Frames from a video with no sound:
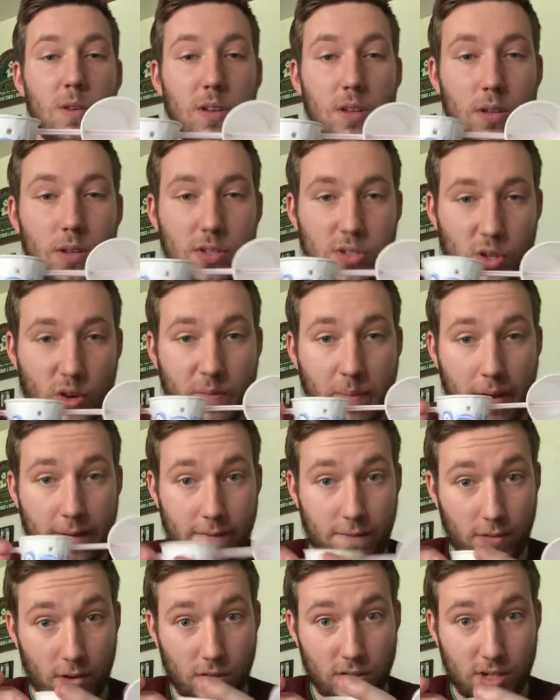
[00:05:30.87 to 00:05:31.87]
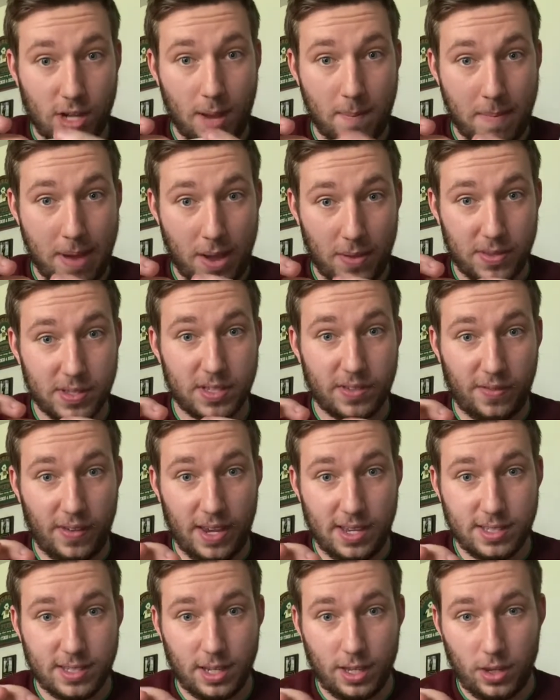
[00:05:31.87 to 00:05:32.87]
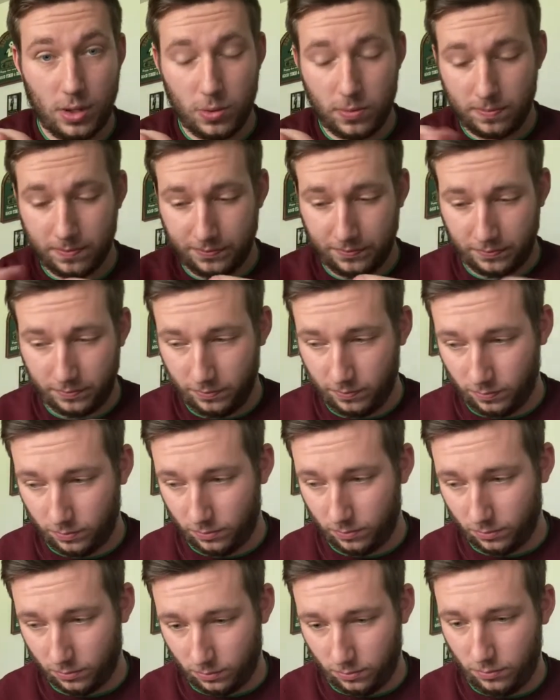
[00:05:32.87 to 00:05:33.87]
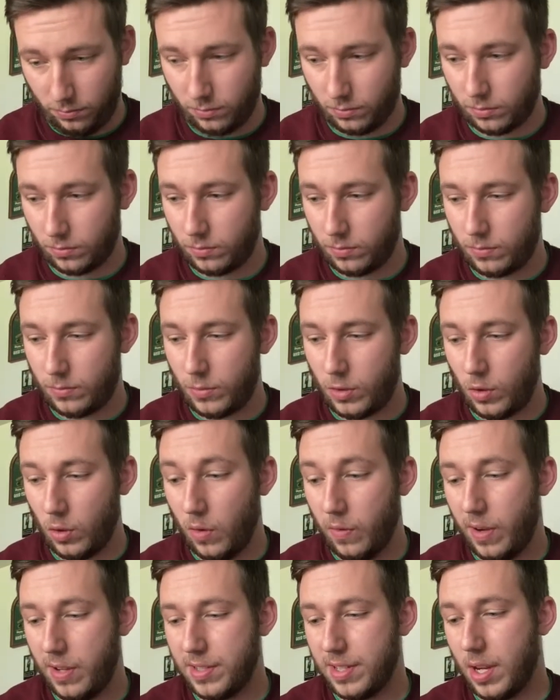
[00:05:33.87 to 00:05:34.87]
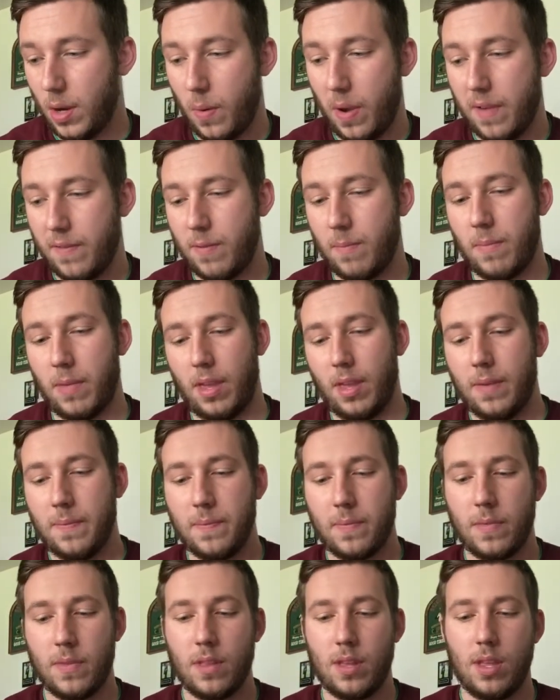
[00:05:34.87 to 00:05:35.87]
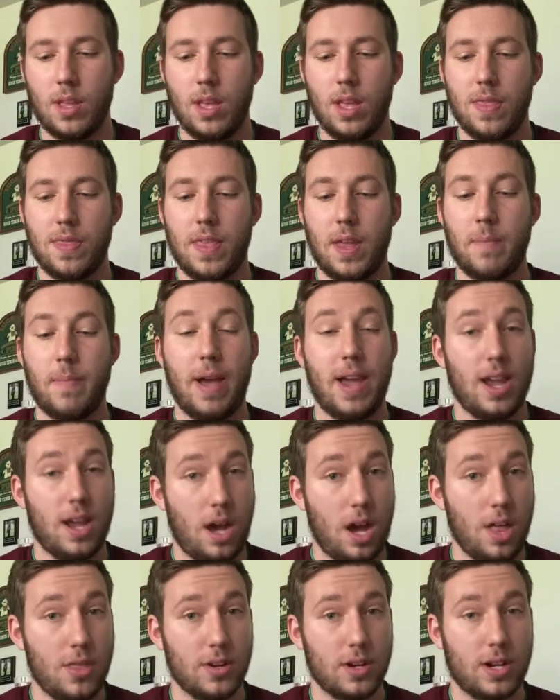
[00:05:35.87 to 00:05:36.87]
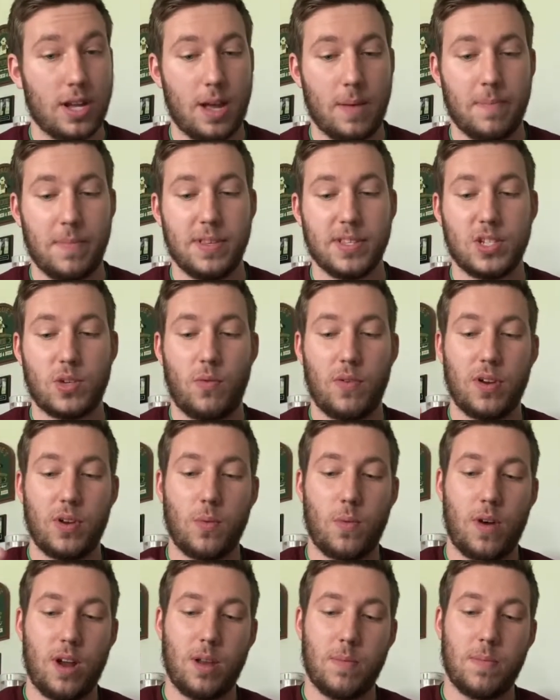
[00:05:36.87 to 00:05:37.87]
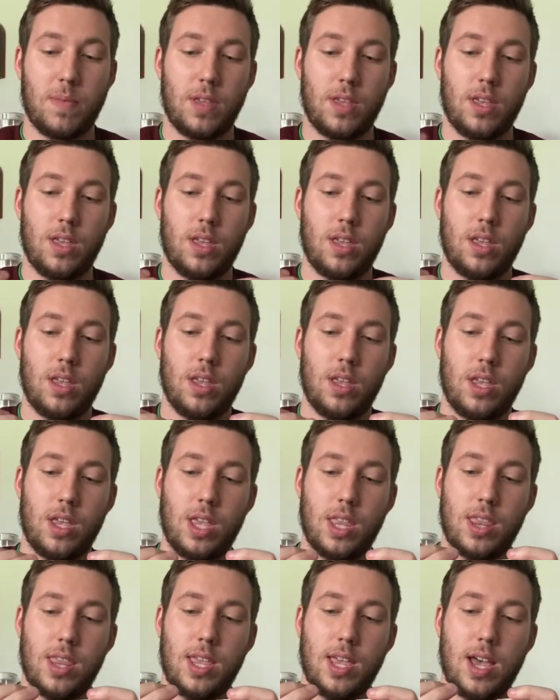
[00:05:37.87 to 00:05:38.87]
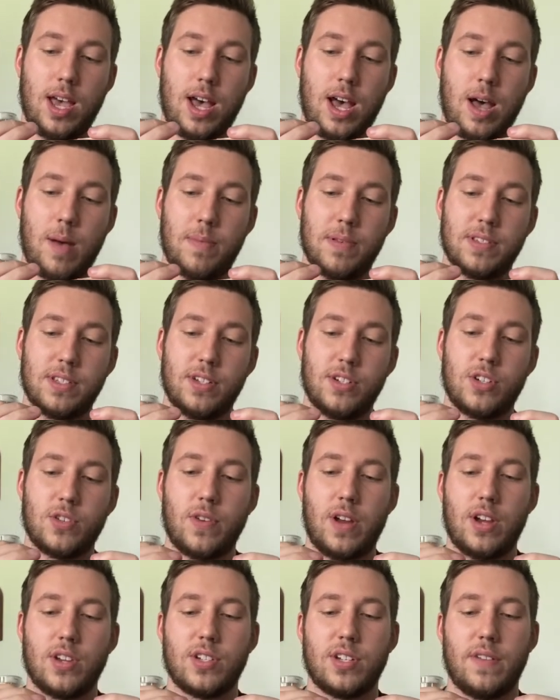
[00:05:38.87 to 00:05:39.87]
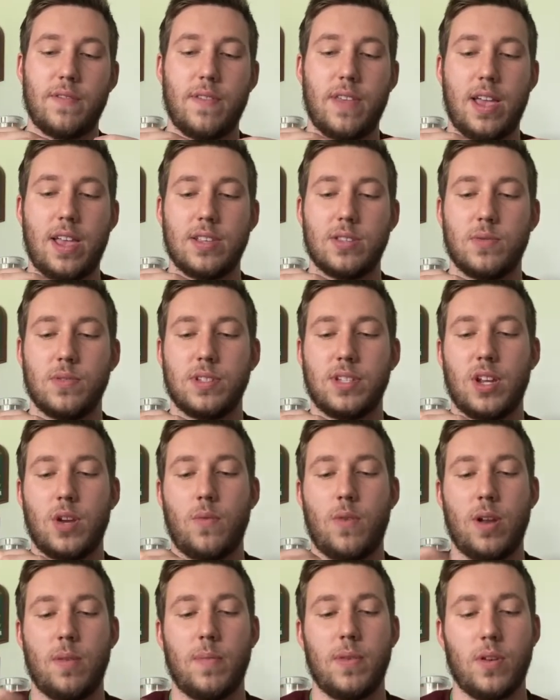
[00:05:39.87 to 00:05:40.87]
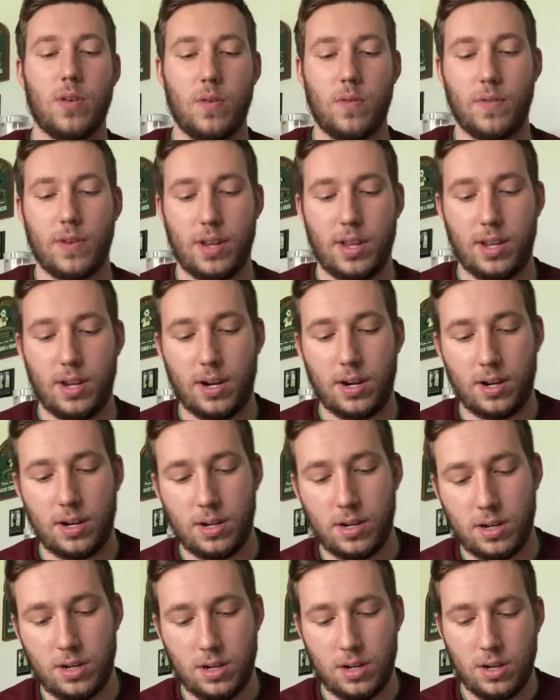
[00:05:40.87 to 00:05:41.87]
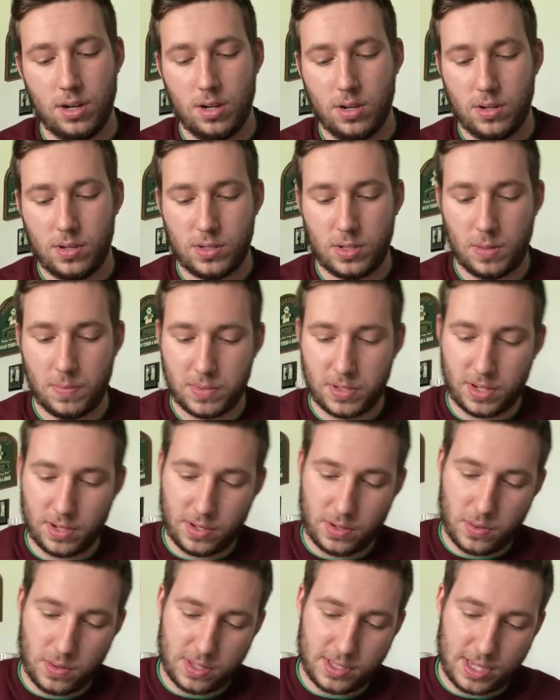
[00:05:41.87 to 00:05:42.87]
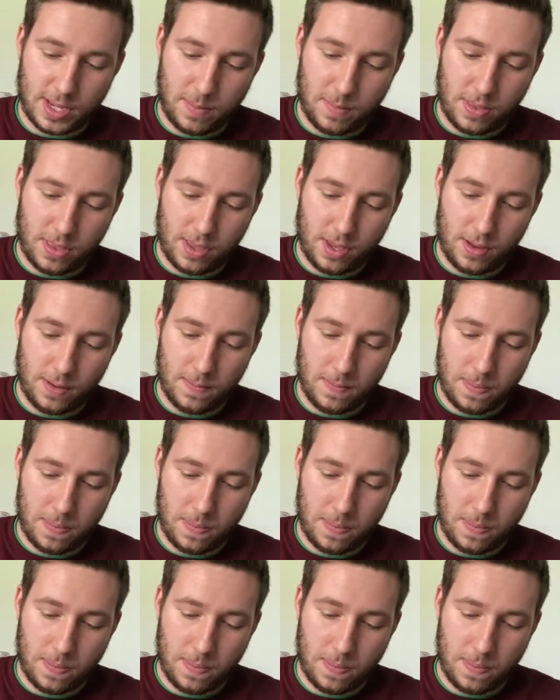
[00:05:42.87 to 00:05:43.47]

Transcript: So if my first cup mouth is facing you, or facing away from me, then my other cup is going to want to be in the opposite direction of that. So it's going to want to be over here. So I'm just going to do the same thing.